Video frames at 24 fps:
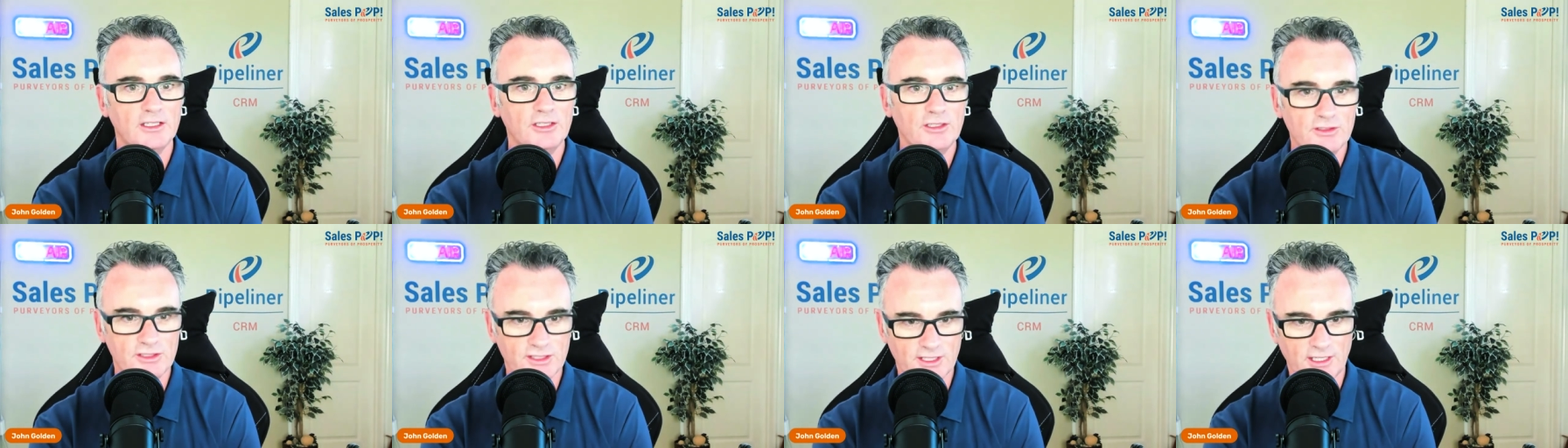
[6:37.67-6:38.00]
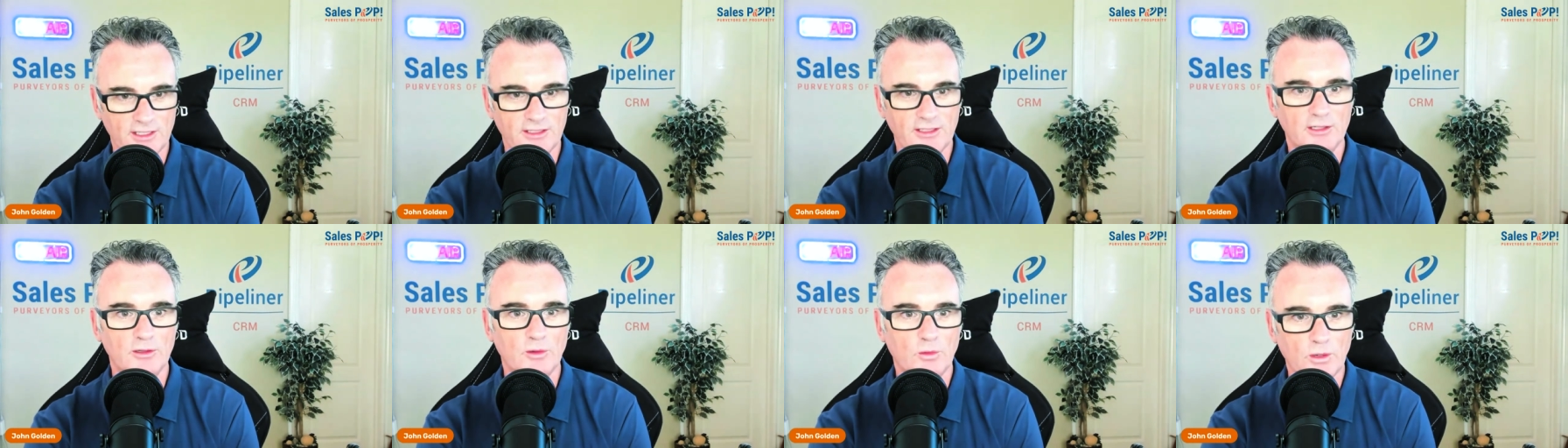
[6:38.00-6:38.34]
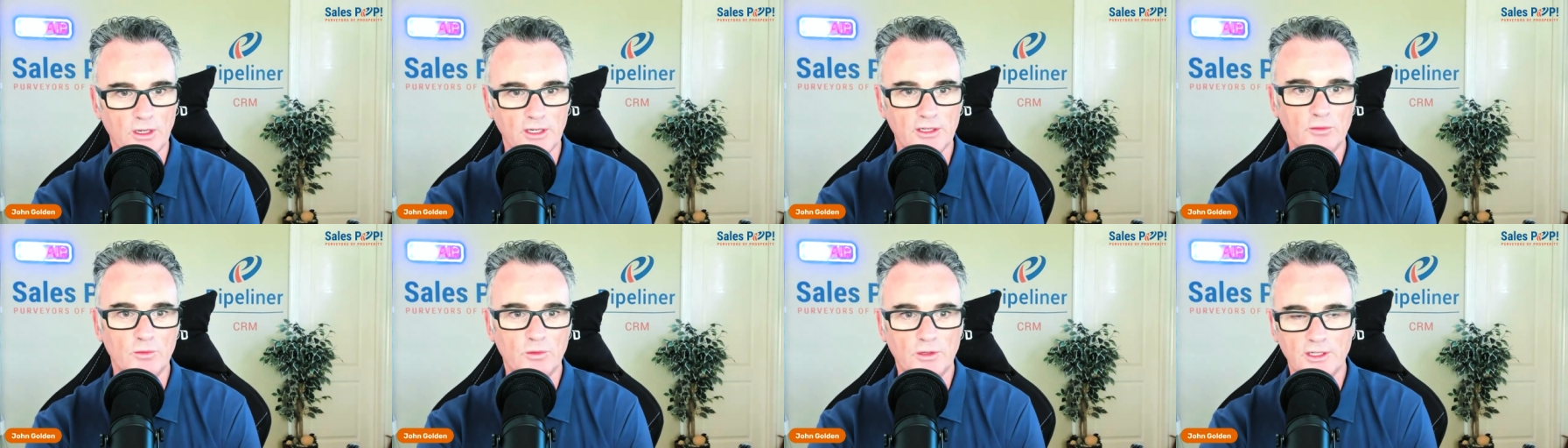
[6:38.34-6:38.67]
You said, you know,
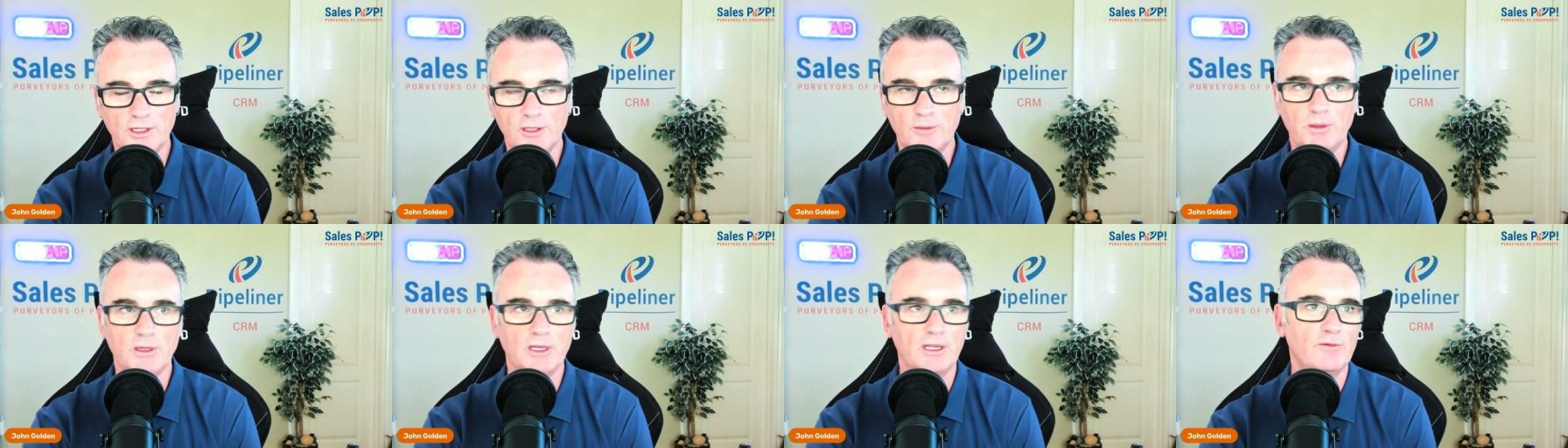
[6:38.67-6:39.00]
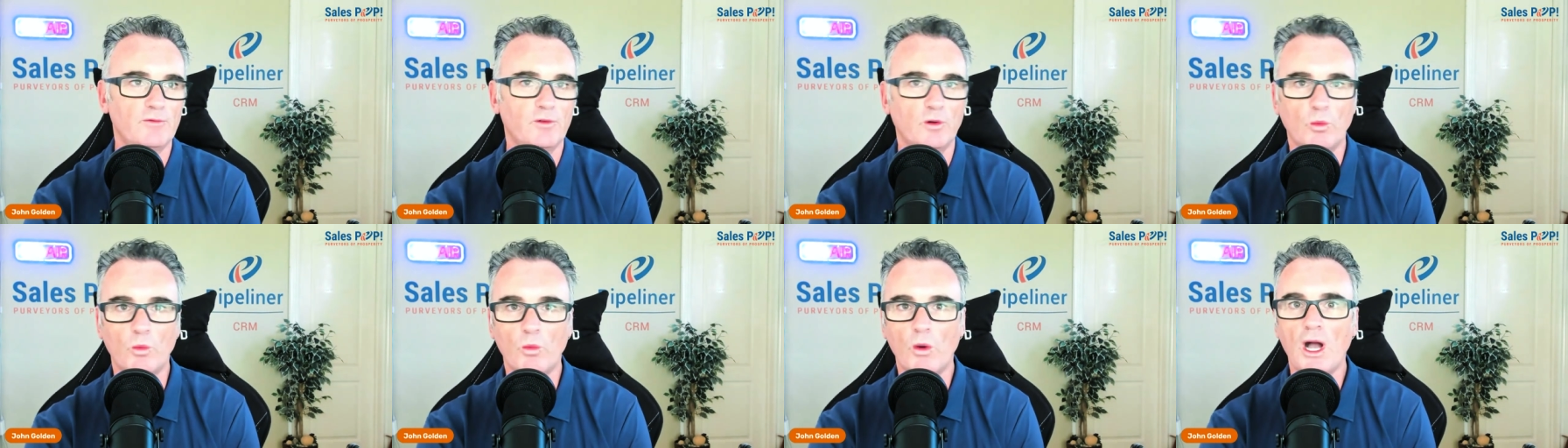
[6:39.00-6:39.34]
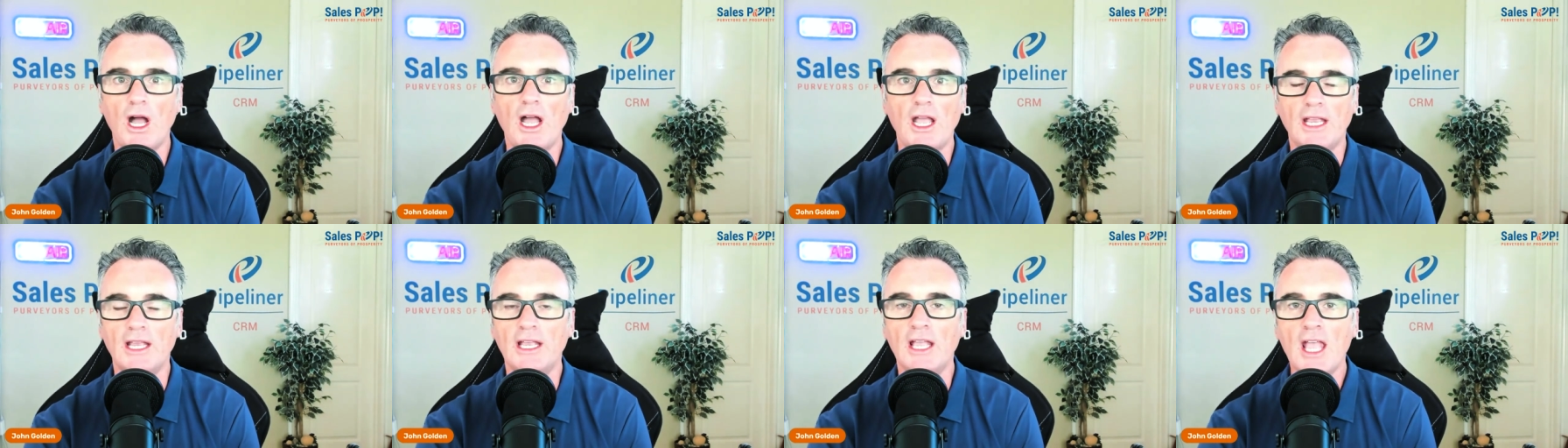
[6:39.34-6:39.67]
why, what are you playing for?
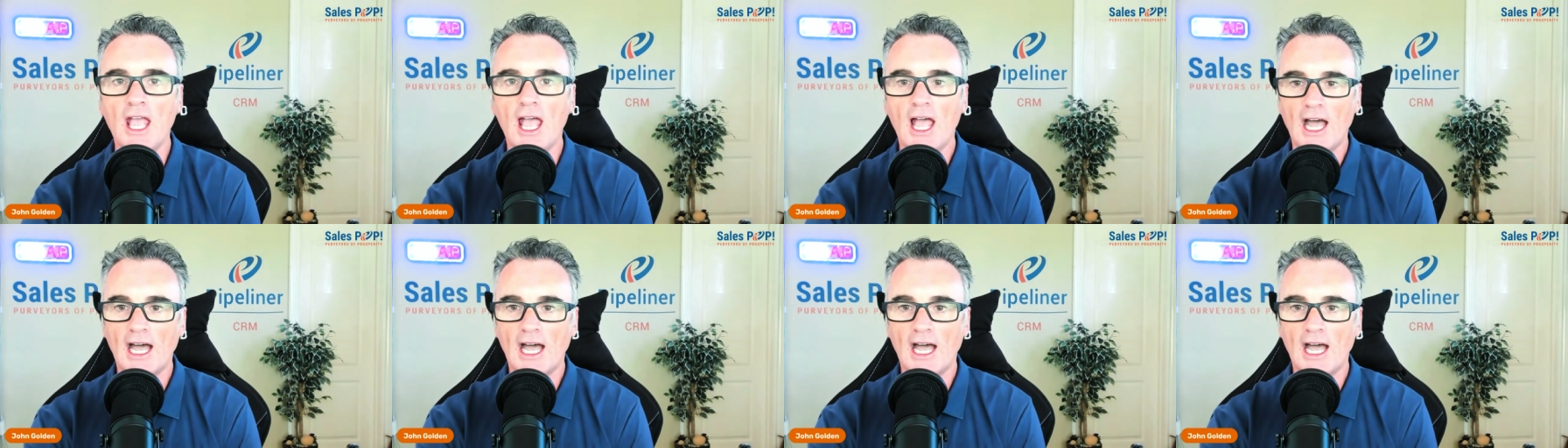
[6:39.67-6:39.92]
Why?